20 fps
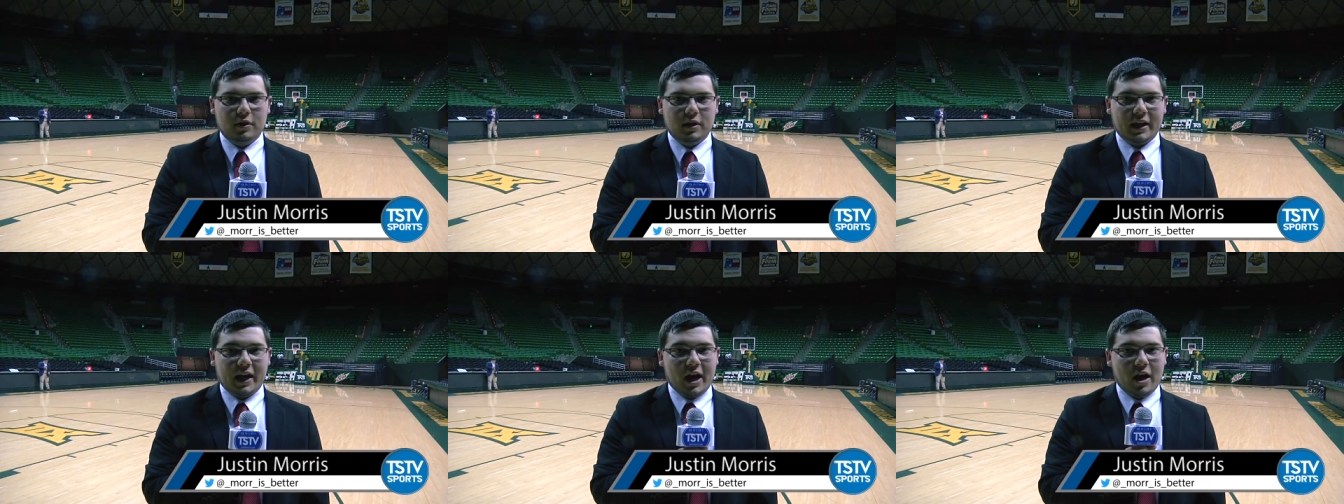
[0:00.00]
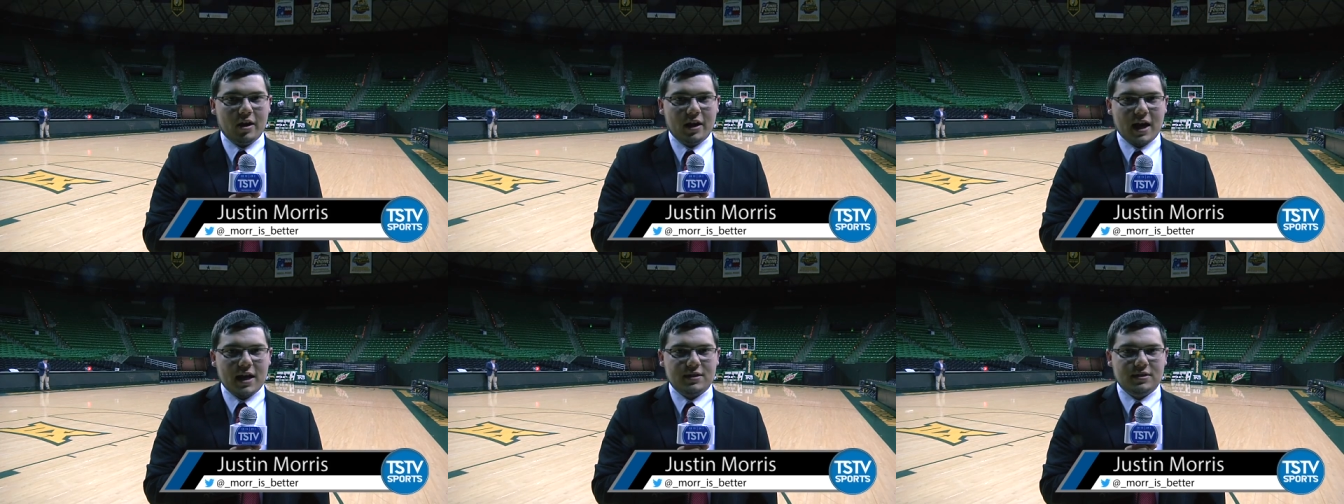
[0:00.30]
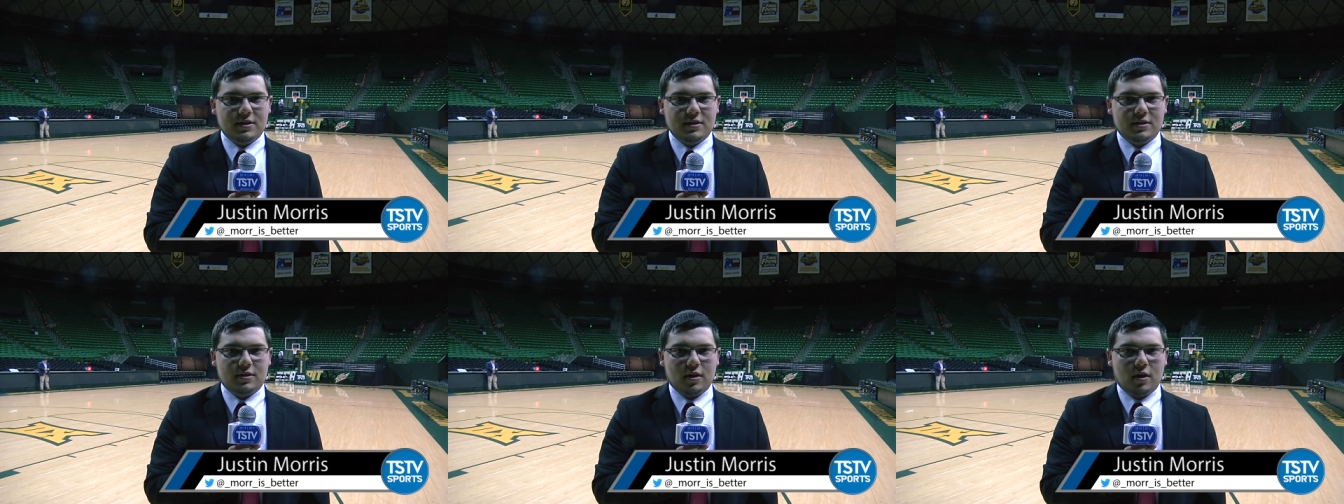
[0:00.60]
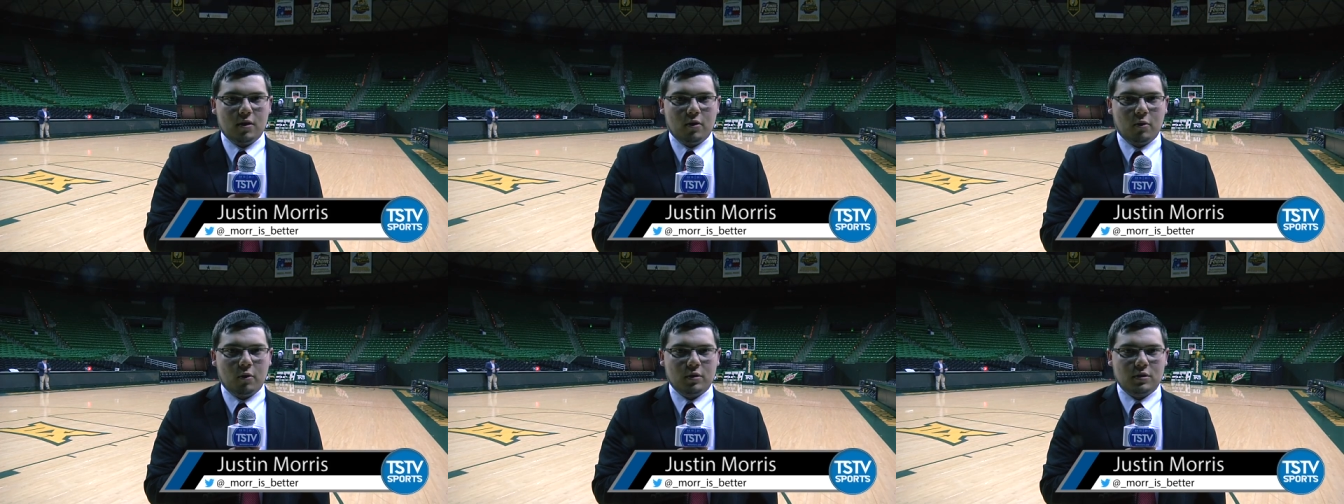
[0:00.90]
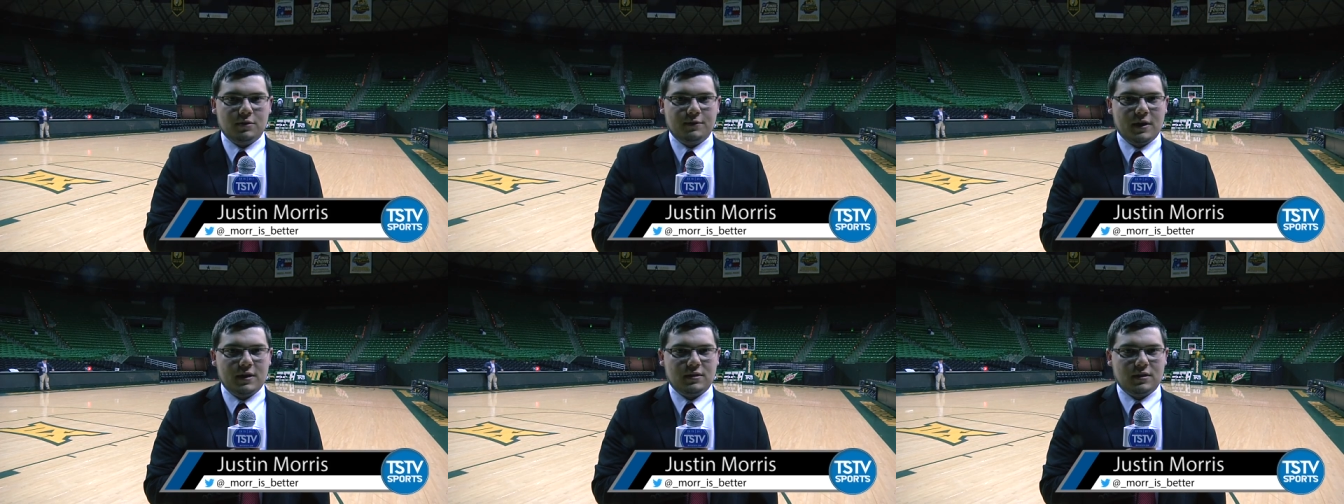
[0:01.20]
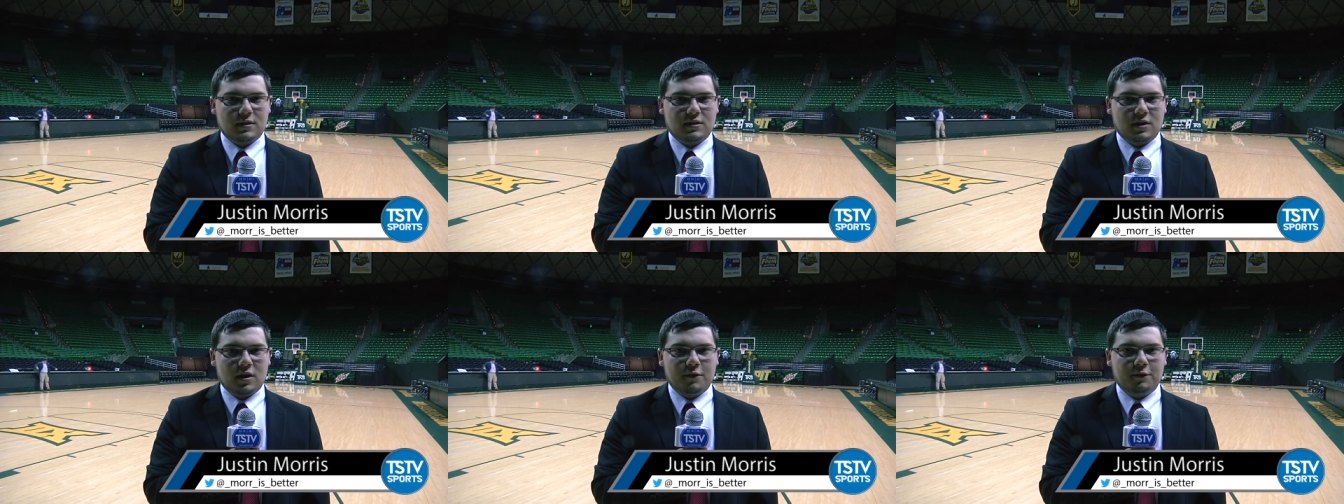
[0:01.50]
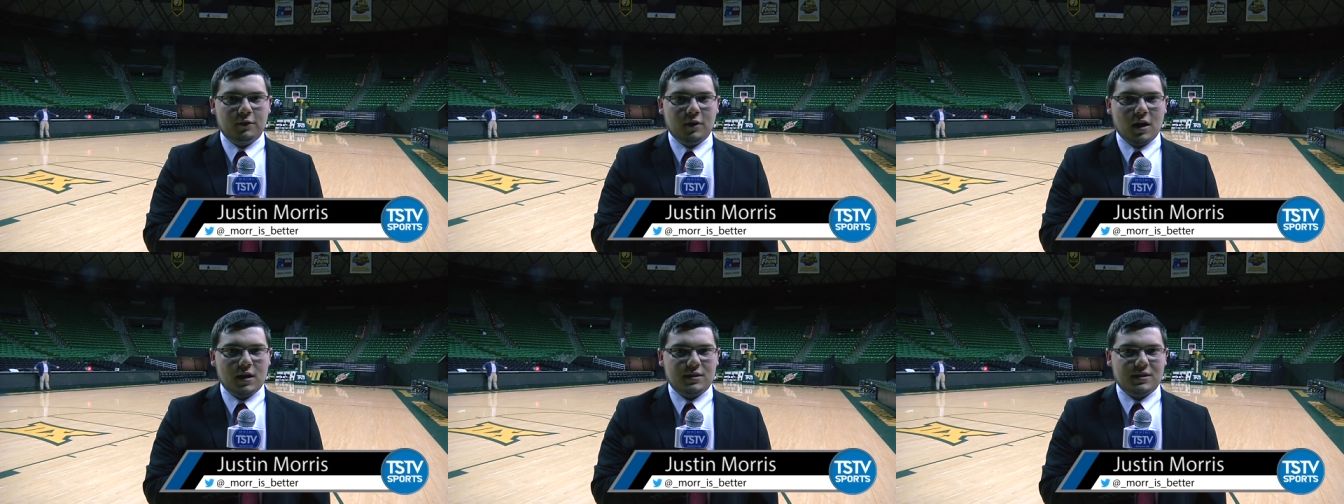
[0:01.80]
Karen Aston's Longhorns faced a tough
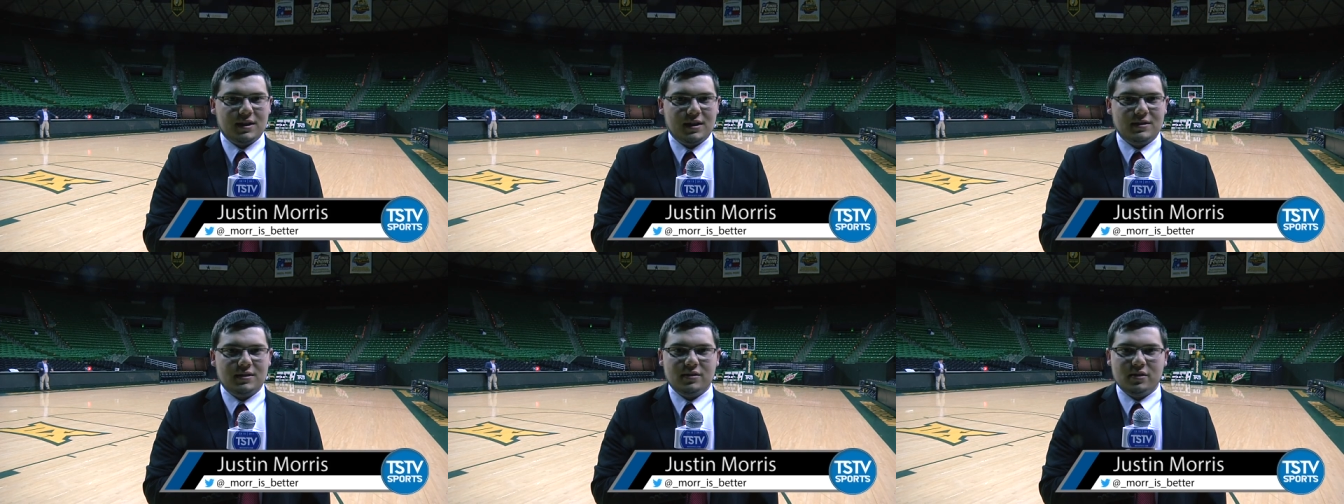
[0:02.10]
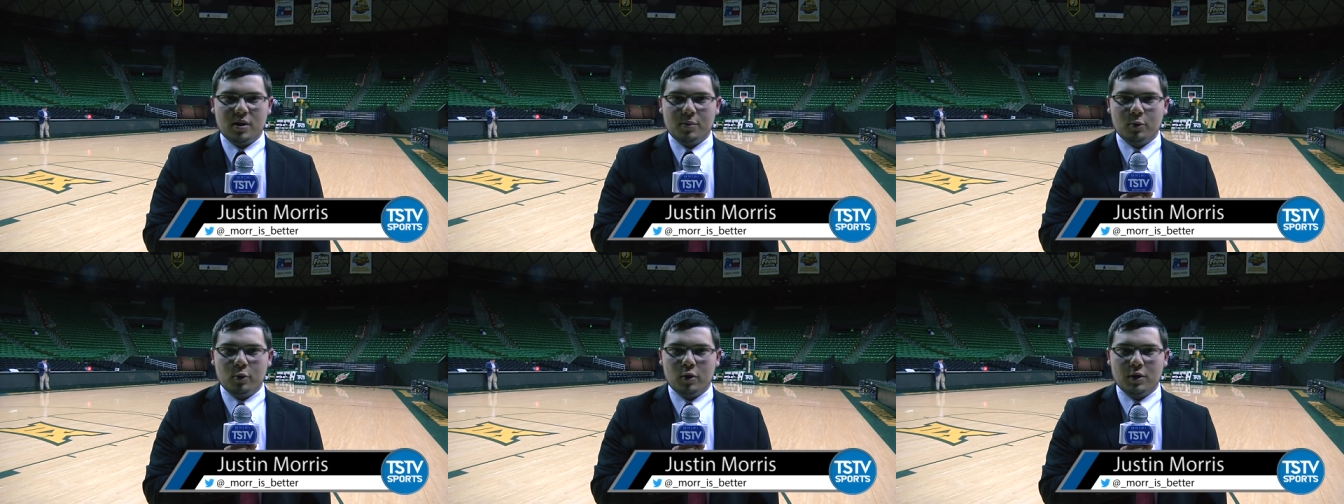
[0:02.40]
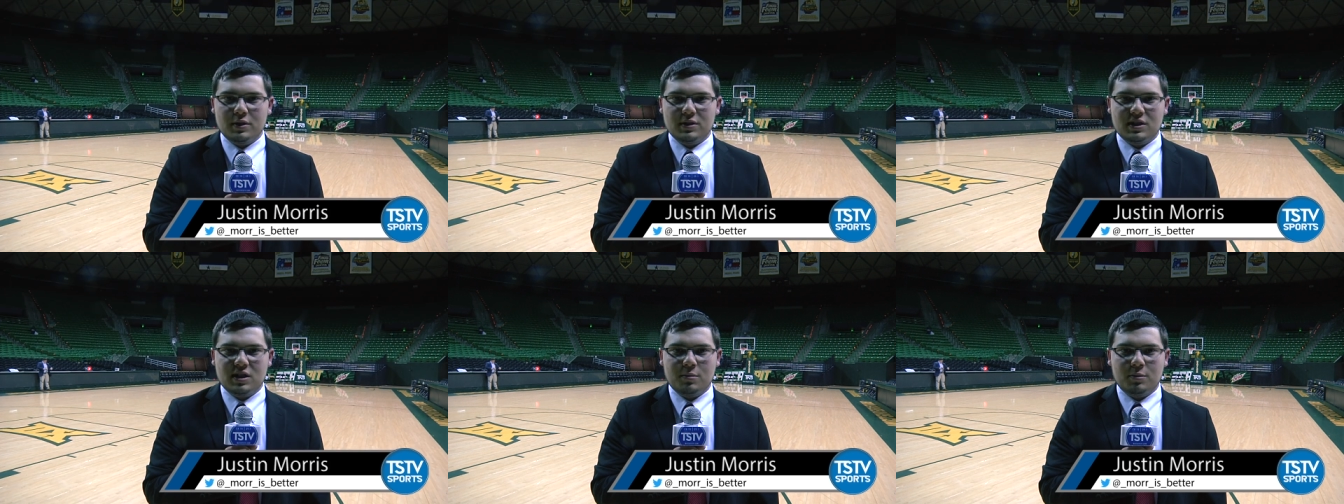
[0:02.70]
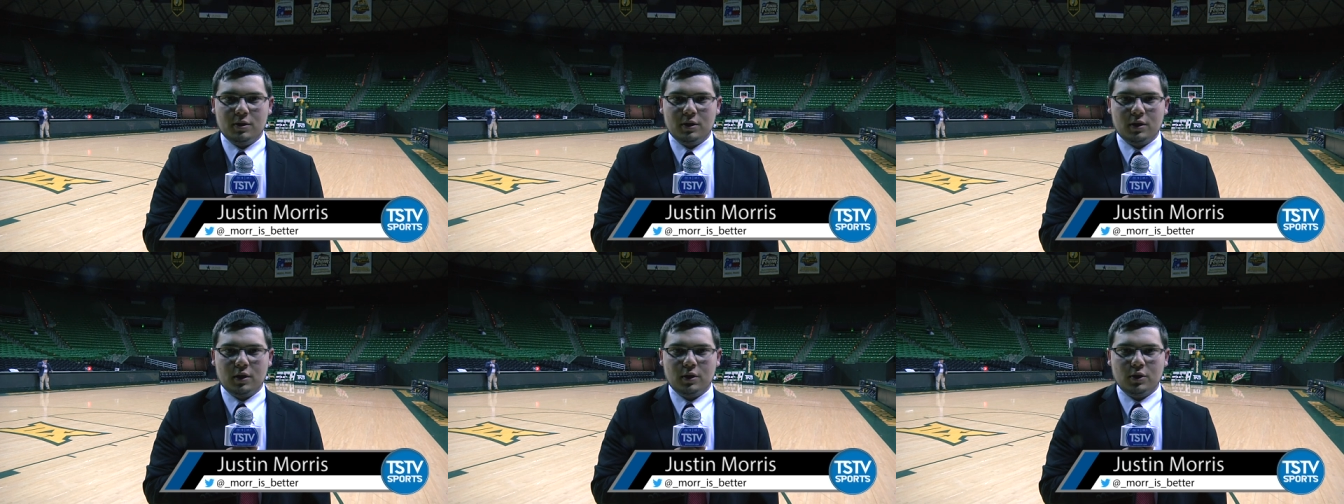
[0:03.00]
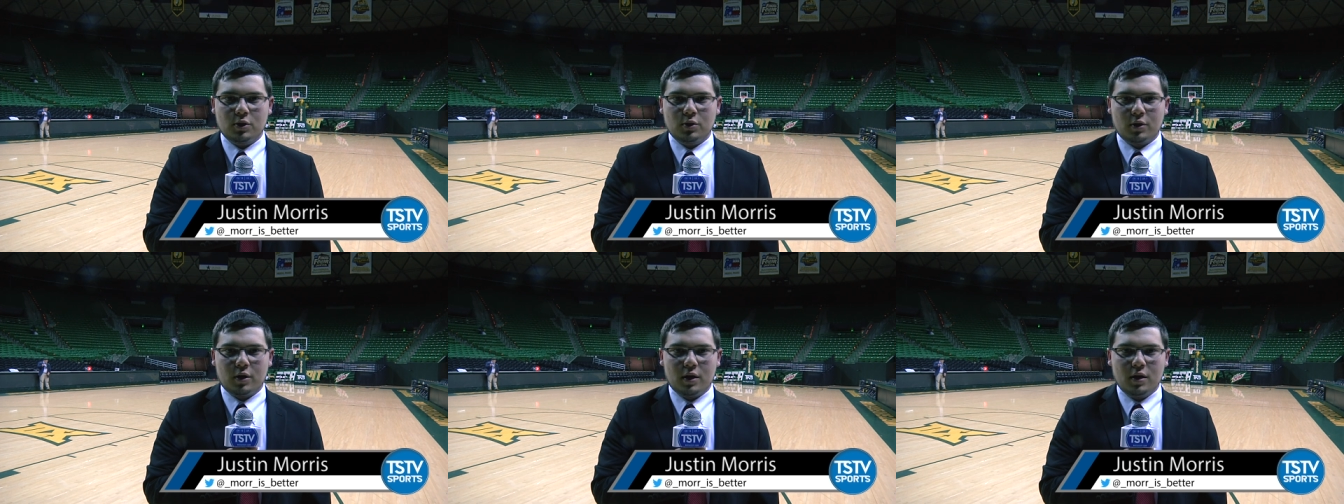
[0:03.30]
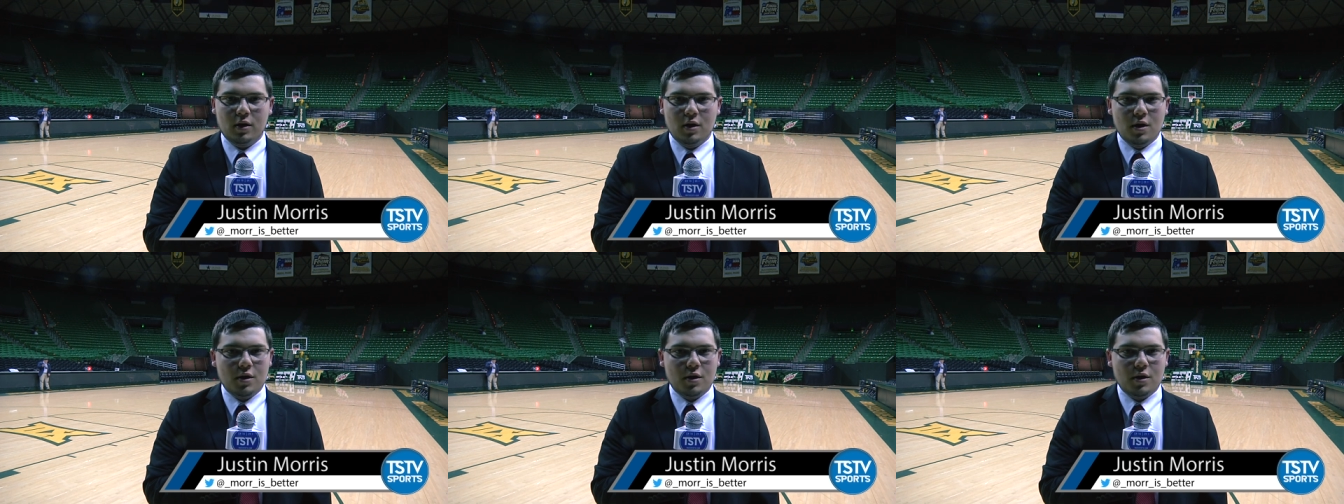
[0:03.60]
loss against the number one team in the country.